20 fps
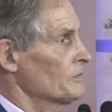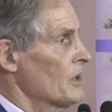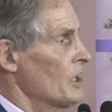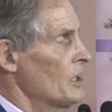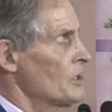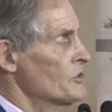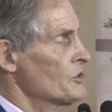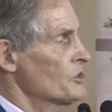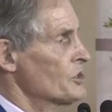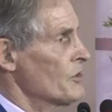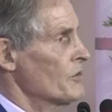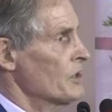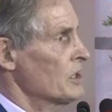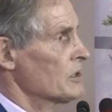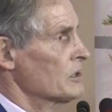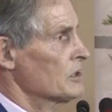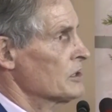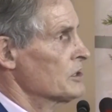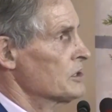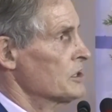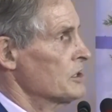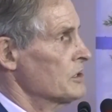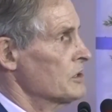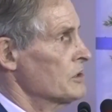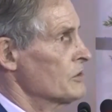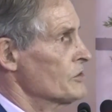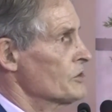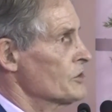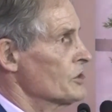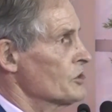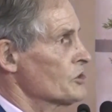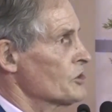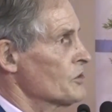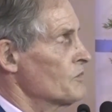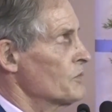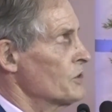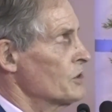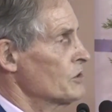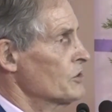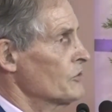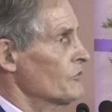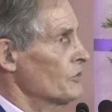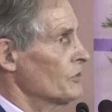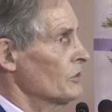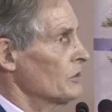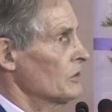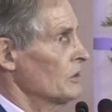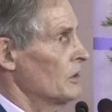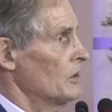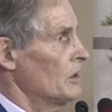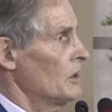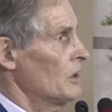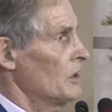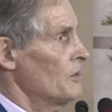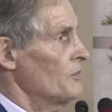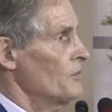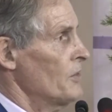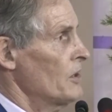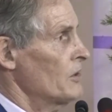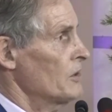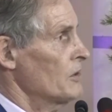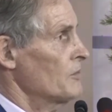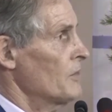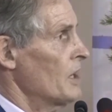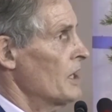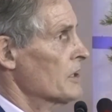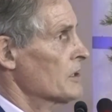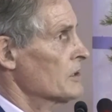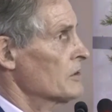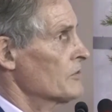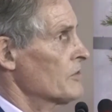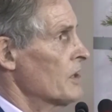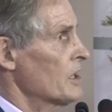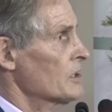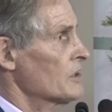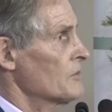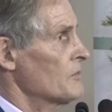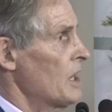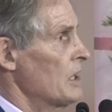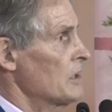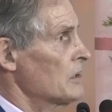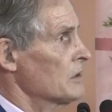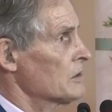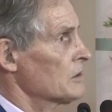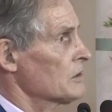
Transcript: And so it continues. It's a beautiful poem I can recommend.